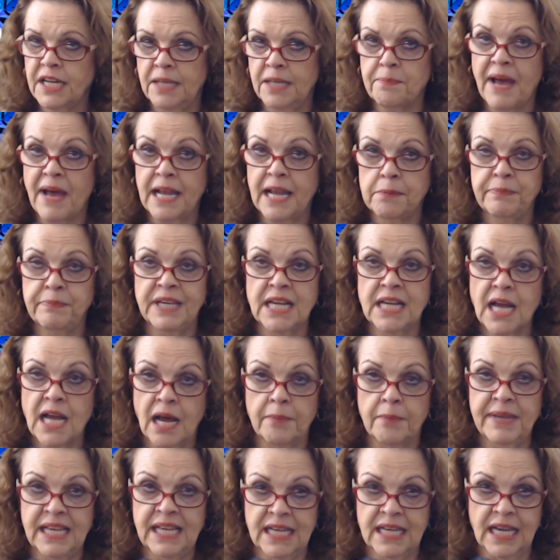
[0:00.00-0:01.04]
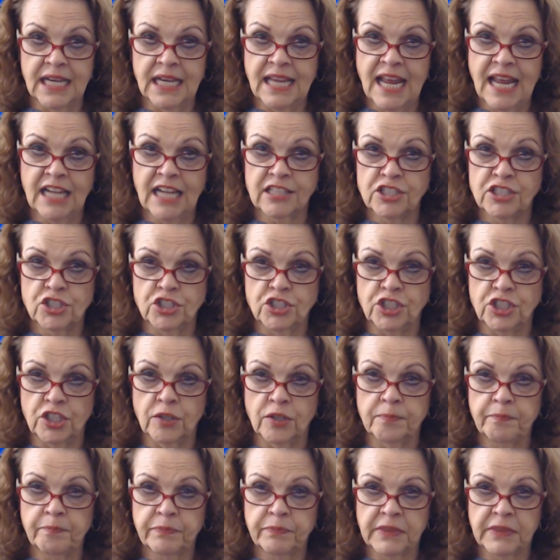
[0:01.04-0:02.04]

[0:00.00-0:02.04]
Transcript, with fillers: it might be coming against you.